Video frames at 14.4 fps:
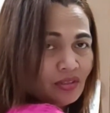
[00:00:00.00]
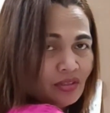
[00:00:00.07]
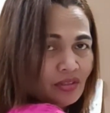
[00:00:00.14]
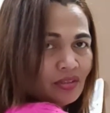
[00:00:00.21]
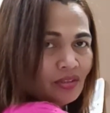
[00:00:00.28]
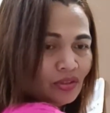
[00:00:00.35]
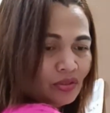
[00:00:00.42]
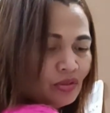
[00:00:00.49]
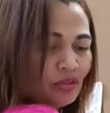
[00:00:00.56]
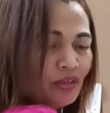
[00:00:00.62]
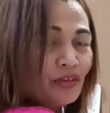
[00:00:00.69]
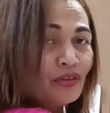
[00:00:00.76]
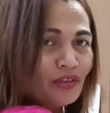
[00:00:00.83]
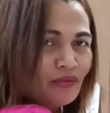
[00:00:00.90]
school
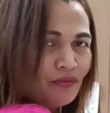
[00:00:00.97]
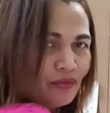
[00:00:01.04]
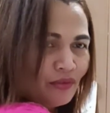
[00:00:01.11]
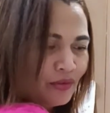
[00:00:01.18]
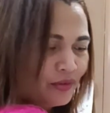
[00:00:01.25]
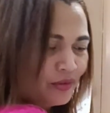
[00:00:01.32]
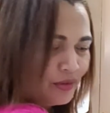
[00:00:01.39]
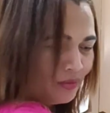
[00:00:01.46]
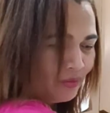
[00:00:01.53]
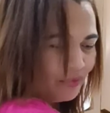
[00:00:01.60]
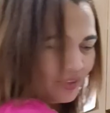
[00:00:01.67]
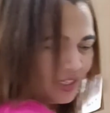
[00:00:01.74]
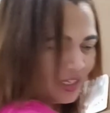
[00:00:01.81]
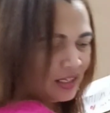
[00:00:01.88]
uniform.
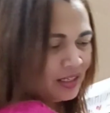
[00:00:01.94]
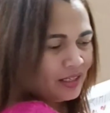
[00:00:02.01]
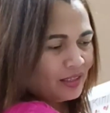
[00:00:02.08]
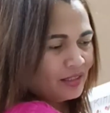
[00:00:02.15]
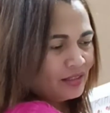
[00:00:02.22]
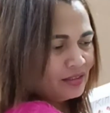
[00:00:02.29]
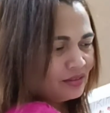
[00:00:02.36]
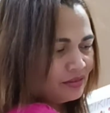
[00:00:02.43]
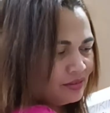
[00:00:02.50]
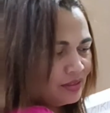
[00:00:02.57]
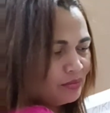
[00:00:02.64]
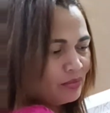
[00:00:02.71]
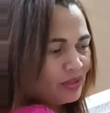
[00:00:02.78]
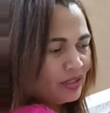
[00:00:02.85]
Yeah, so I
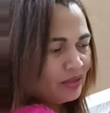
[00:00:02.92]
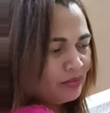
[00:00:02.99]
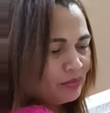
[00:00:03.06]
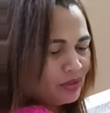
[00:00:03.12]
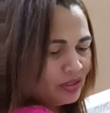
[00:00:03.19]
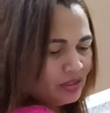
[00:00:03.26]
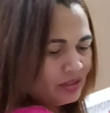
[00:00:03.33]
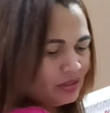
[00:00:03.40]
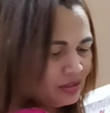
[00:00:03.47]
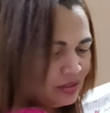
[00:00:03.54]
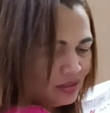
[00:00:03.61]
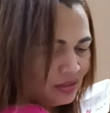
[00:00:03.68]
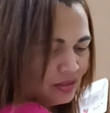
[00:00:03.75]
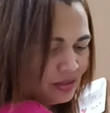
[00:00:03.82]
buy my
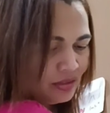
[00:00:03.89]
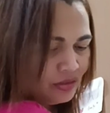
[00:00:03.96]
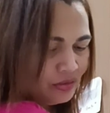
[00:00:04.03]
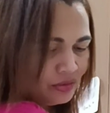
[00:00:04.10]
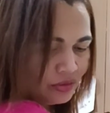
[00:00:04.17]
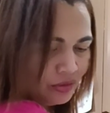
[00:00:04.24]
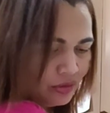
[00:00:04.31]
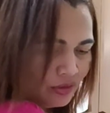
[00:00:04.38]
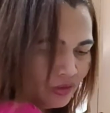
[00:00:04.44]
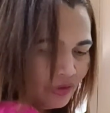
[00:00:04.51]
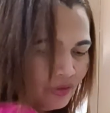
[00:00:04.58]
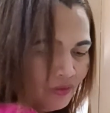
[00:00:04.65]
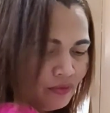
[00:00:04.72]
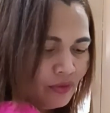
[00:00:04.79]
new school
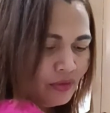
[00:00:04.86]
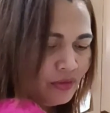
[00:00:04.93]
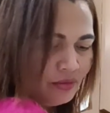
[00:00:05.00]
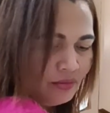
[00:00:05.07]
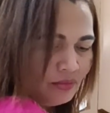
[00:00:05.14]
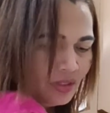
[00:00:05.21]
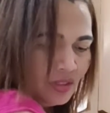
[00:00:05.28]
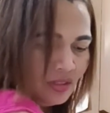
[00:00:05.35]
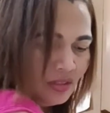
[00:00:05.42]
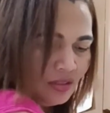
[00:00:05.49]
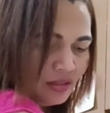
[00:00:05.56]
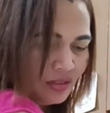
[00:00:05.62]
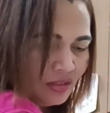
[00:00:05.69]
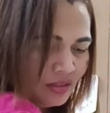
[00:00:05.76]
uniform, and
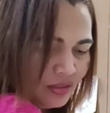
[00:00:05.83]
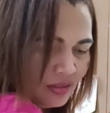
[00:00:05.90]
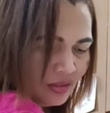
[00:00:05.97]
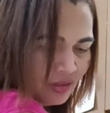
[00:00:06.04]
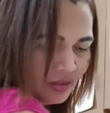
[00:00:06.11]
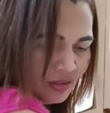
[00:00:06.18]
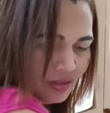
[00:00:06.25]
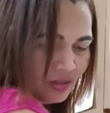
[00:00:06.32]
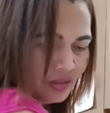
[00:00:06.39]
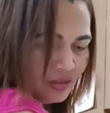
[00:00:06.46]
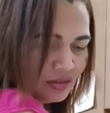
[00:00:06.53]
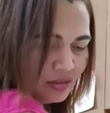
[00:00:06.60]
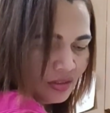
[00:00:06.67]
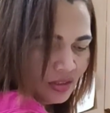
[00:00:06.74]

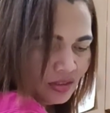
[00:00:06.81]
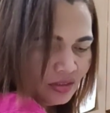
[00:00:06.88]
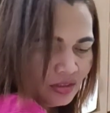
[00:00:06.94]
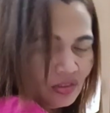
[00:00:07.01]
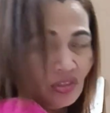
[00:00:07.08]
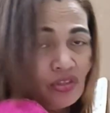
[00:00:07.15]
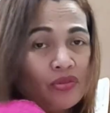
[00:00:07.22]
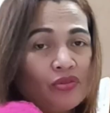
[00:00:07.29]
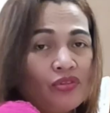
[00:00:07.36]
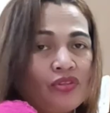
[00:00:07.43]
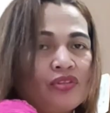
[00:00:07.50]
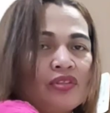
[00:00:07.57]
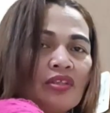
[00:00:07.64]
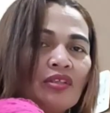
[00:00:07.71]
it's just
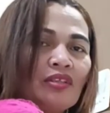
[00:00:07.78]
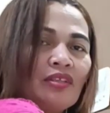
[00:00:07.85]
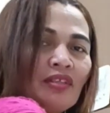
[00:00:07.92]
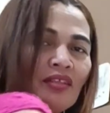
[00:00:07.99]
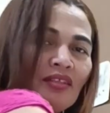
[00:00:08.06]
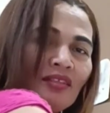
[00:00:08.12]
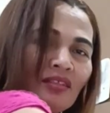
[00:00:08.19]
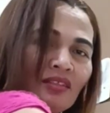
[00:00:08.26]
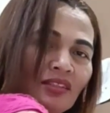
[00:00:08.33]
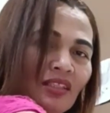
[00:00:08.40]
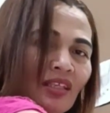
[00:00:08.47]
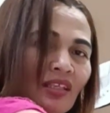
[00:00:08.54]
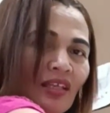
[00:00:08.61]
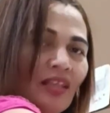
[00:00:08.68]
used
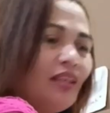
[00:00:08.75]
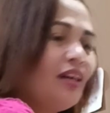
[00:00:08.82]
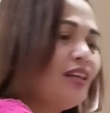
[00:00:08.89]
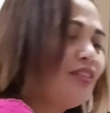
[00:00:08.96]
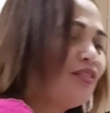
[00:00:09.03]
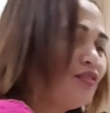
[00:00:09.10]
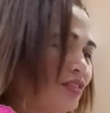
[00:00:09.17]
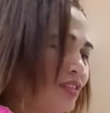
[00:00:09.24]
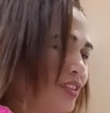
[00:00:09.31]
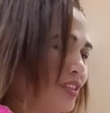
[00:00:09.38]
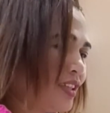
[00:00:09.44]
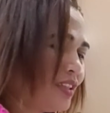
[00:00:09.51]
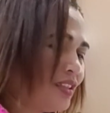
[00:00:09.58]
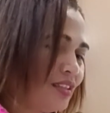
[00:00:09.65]
second hand only,
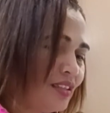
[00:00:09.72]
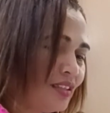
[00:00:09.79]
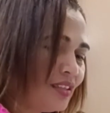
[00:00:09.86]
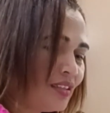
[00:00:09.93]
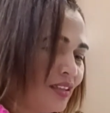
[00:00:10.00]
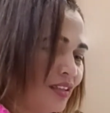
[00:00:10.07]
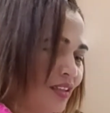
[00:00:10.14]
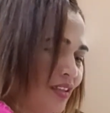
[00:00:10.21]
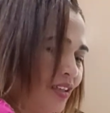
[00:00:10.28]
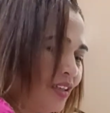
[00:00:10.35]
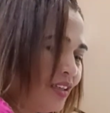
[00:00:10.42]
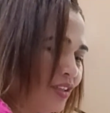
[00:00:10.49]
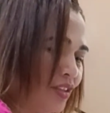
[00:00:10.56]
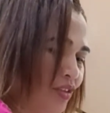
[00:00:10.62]
guys.
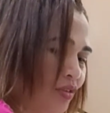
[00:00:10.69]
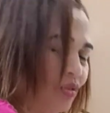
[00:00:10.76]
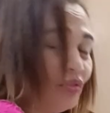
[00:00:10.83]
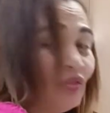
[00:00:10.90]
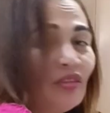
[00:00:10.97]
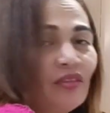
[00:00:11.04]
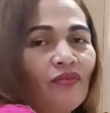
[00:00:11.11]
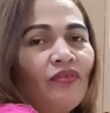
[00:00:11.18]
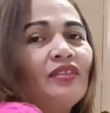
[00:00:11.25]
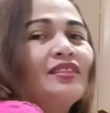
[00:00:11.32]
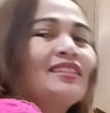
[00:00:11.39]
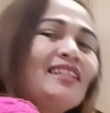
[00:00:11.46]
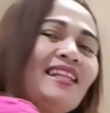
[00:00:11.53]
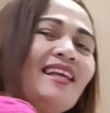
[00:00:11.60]
I don't know if
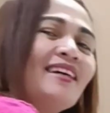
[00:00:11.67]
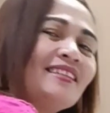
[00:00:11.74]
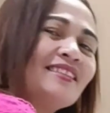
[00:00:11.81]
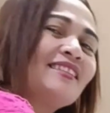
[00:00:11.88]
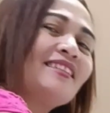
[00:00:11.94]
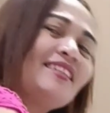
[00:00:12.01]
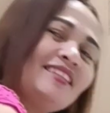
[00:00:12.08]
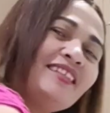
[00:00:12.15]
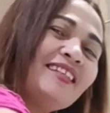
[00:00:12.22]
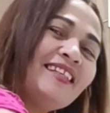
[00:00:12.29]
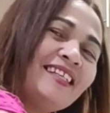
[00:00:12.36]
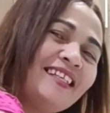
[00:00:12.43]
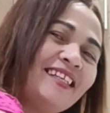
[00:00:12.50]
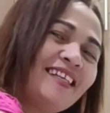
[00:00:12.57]
it's last.
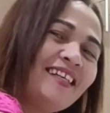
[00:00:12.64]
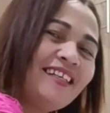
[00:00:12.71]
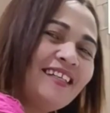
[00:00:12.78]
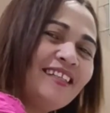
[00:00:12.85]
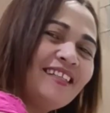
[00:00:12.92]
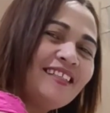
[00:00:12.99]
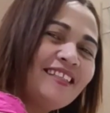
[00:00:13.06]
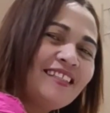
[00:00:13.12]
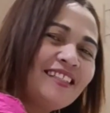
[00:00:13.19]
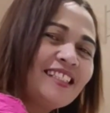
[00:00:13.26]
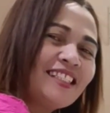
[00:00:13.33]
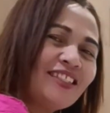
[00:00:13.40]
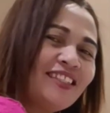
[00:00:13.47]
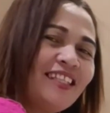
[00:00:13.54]
It's
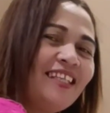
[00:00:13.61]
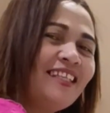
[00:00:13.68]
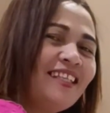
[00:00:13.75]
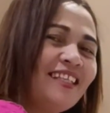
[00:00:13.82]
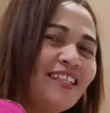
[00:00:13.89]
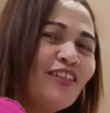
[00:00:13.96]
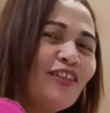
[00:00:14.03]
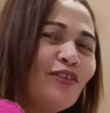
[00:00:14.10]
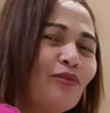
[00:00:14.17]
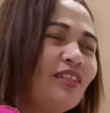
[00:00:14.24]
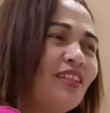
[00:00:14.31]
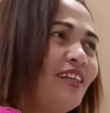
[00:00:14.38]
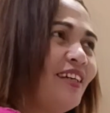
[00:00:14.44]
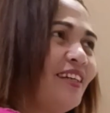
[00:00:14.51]
only
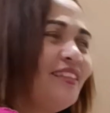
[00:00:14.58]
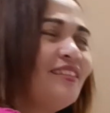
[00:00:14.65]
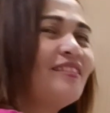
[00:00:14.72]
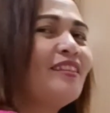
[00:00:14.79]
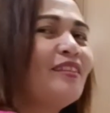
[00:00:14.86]
100